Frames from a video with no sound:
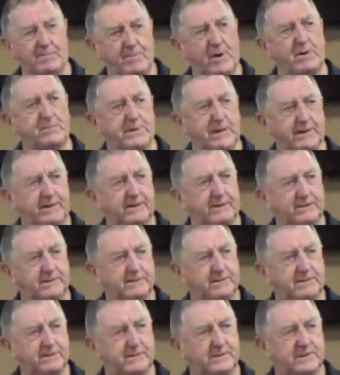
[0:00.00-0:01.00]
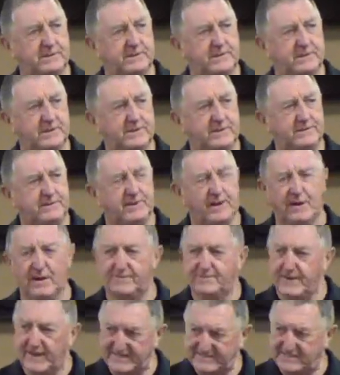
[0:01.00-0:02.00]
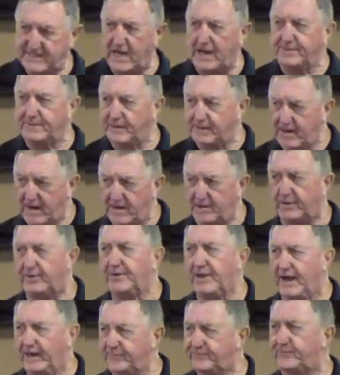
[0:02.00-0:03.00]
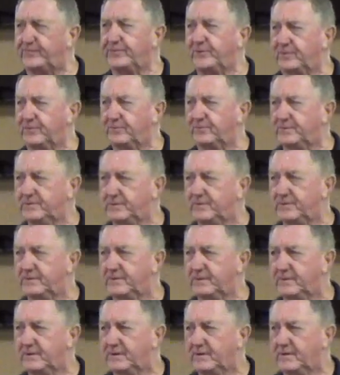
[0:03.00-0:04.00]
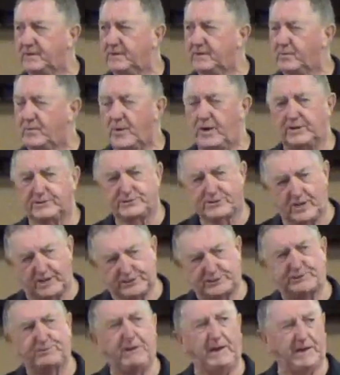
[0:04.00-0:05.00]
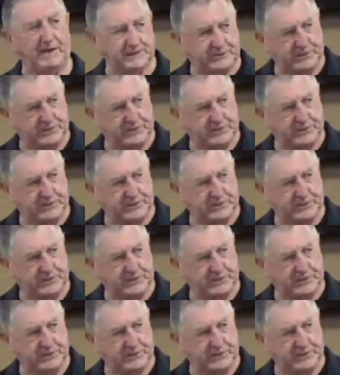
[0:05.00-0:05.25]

moment. You'll live in that time that God ordained for you. But he will start speaking